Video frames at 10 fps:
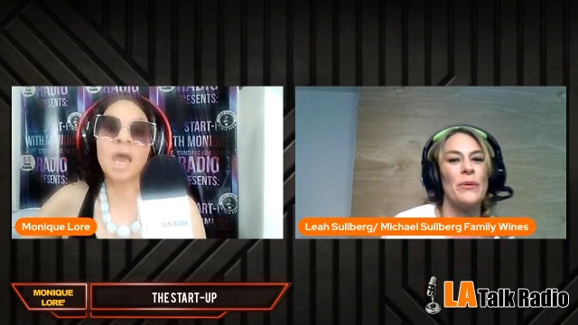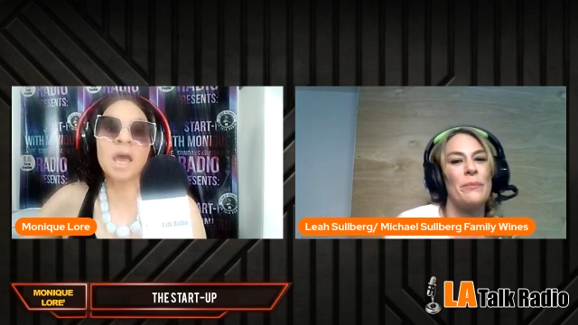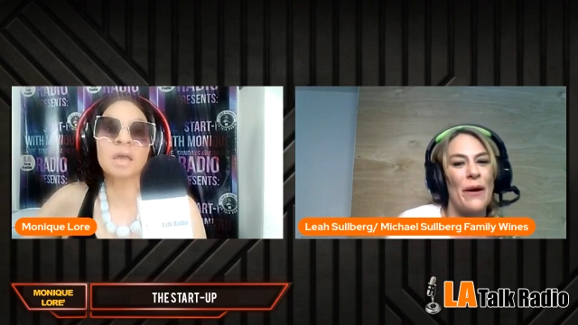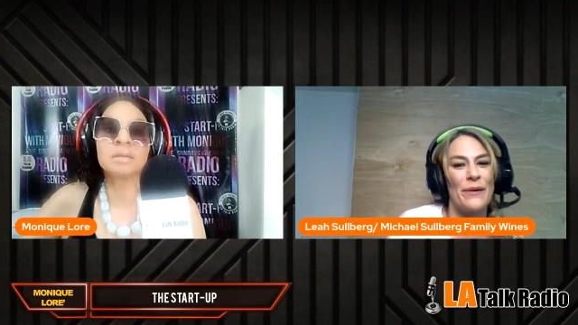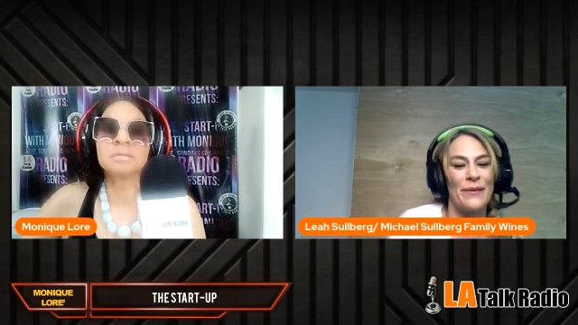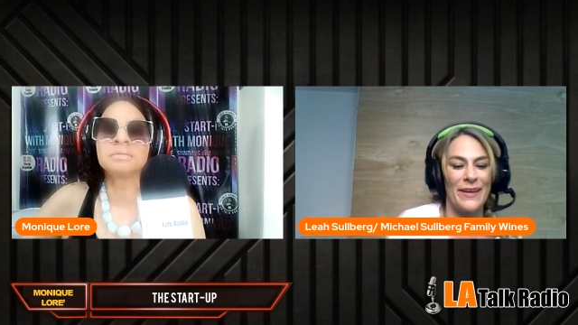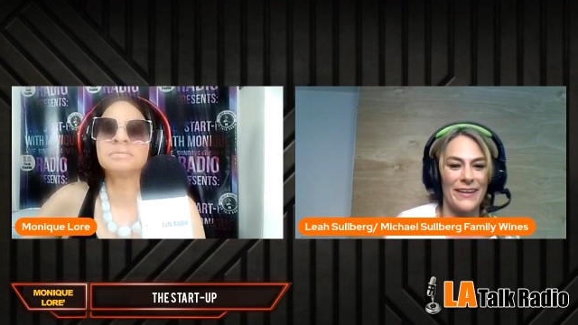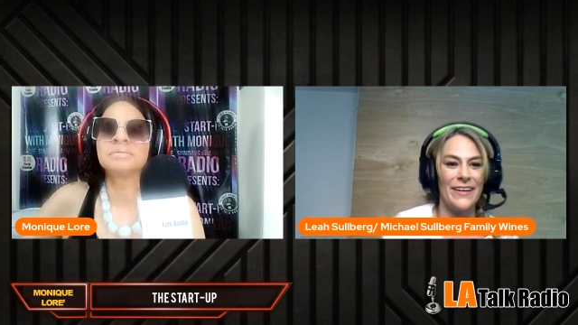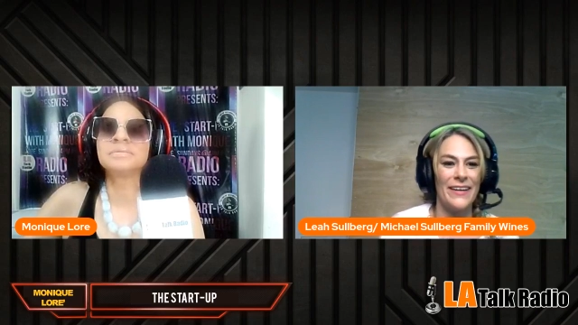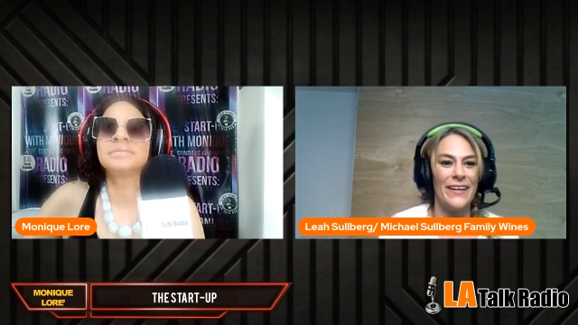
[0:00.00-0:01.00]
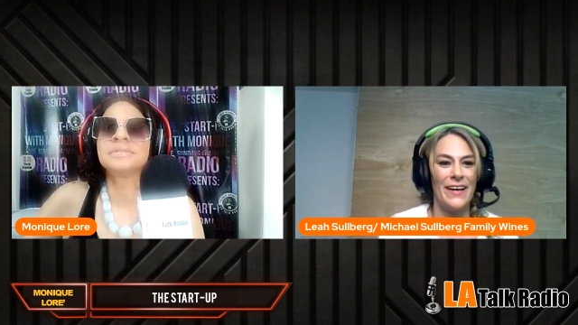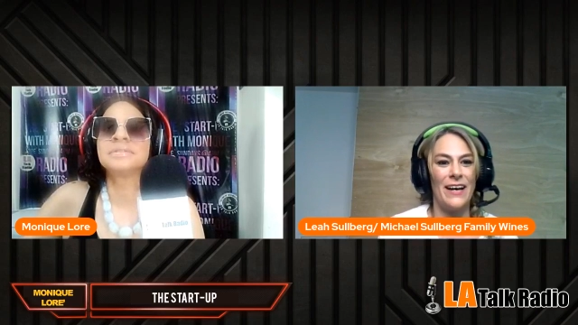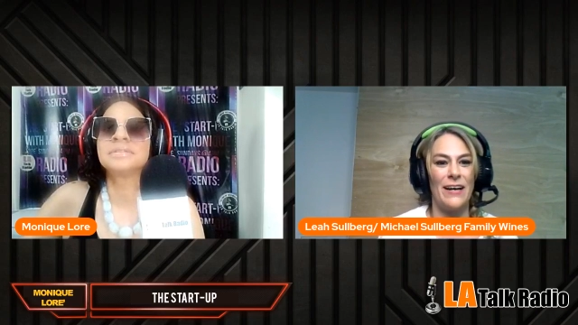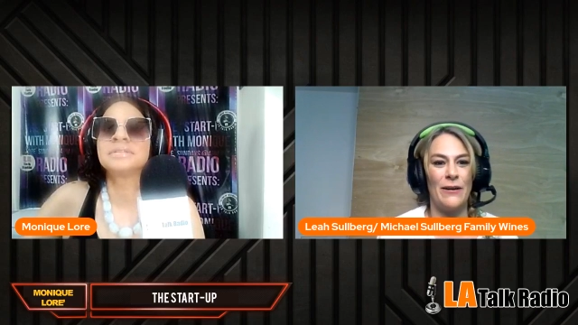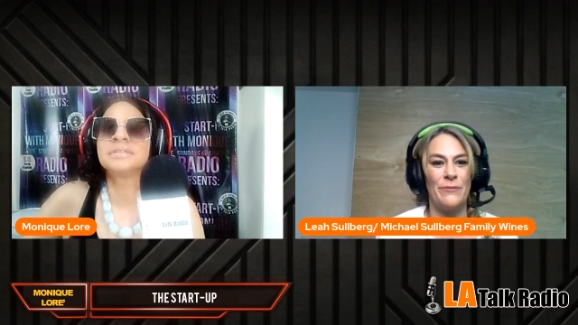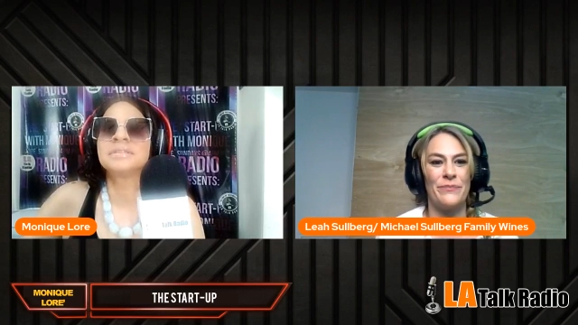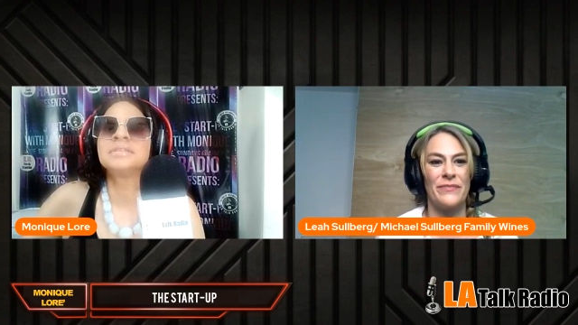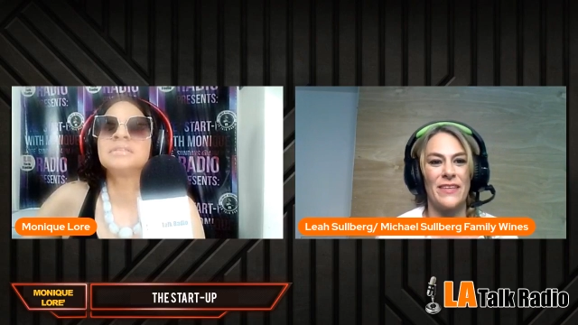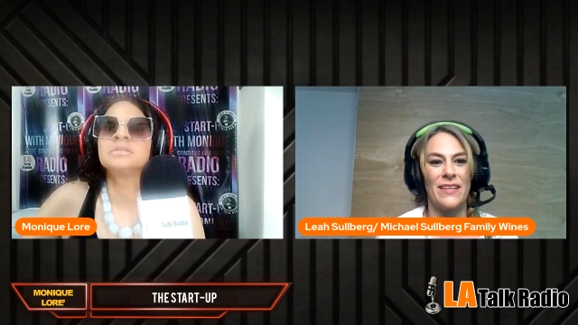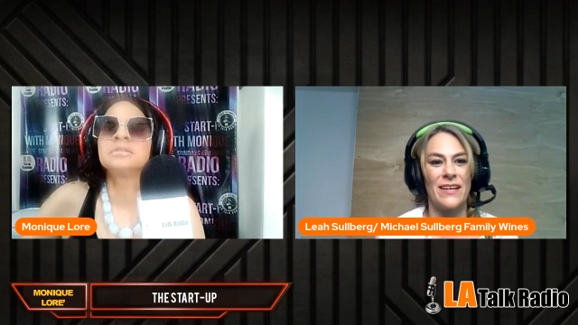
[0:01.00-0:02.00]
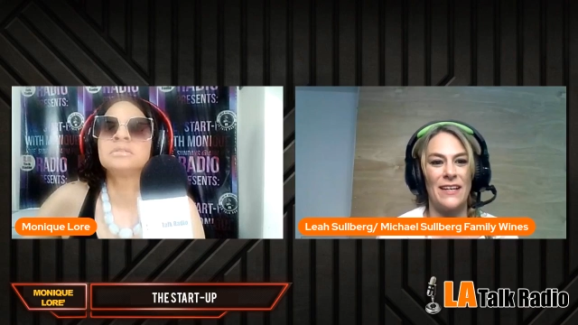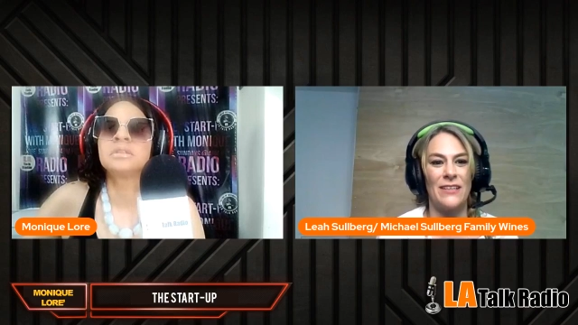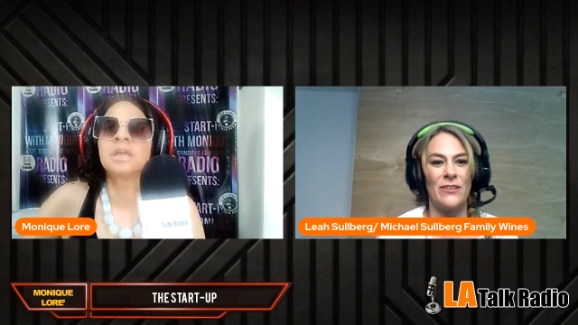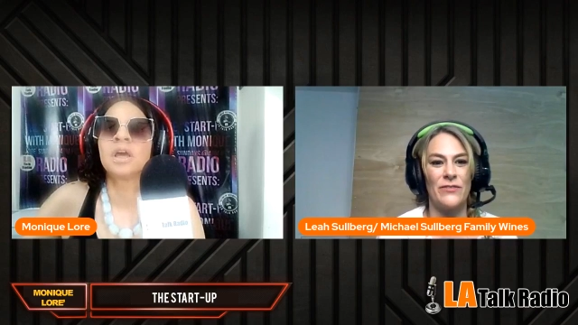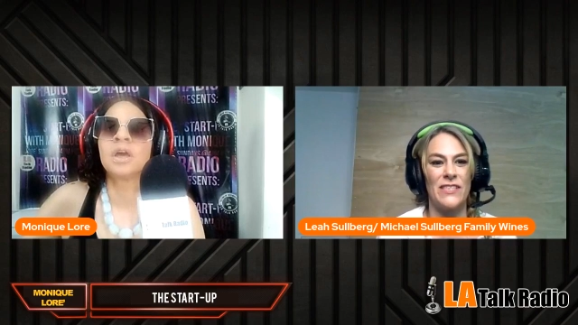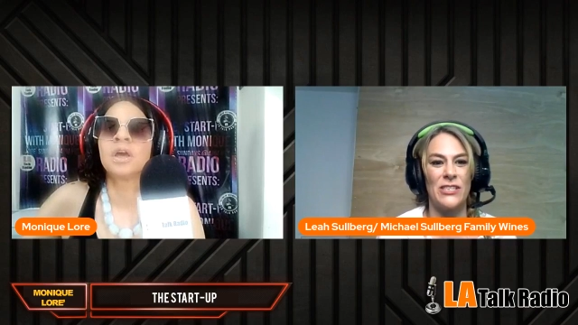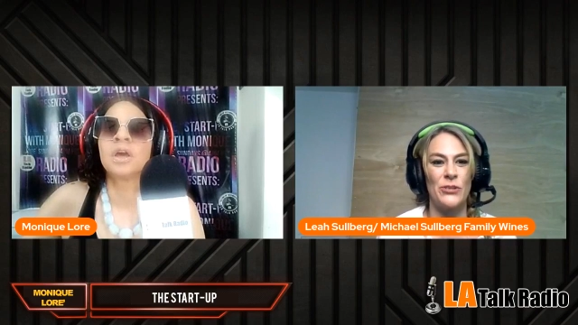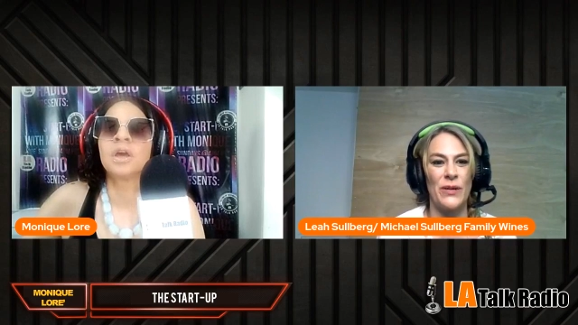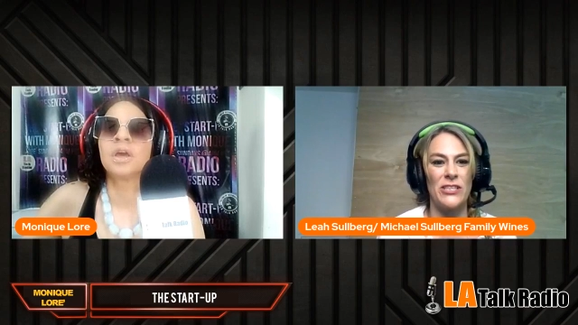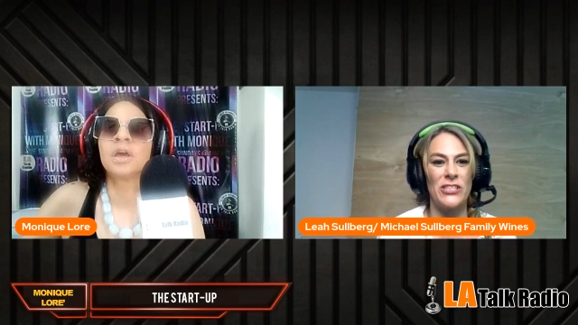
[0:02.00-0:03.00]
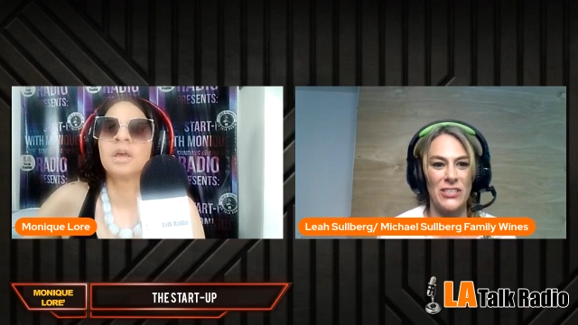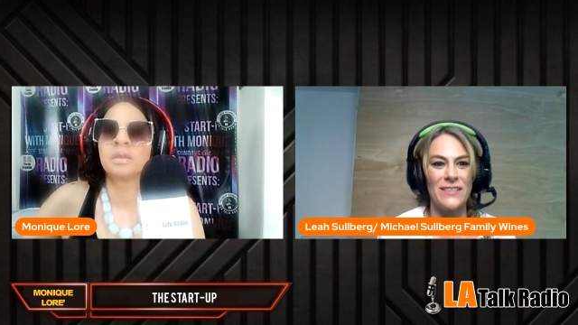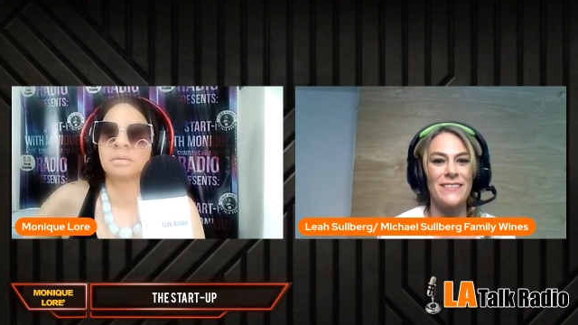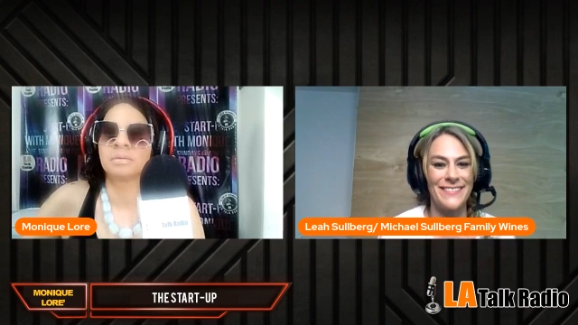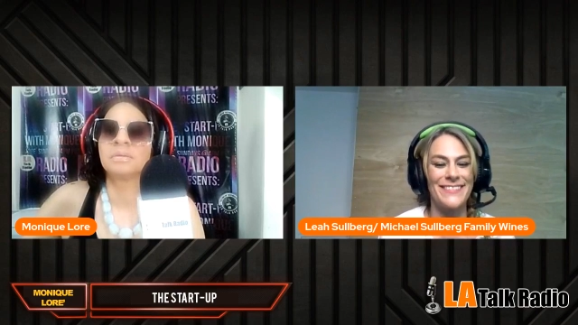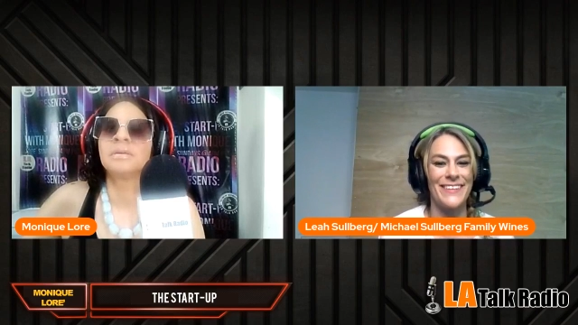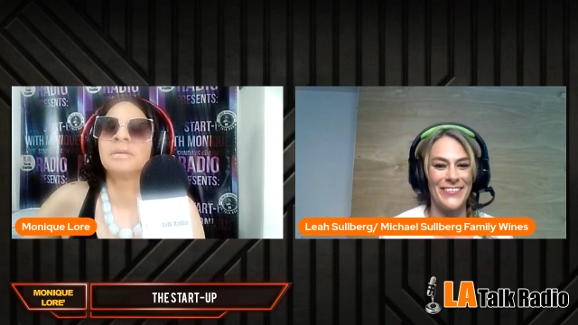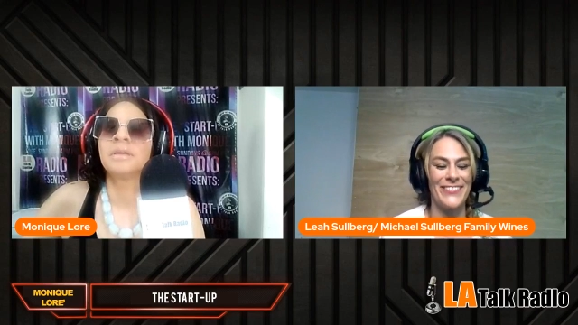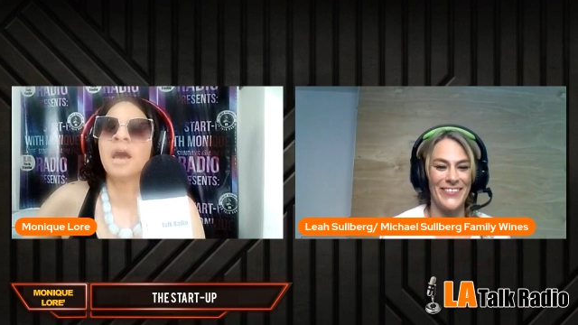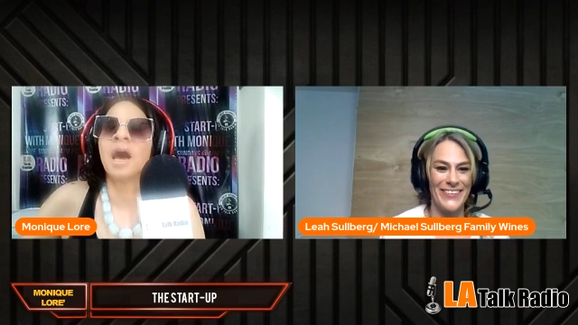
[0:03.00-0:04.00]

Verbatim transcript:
Speaker 1: mobile bottling um, kind of situation. So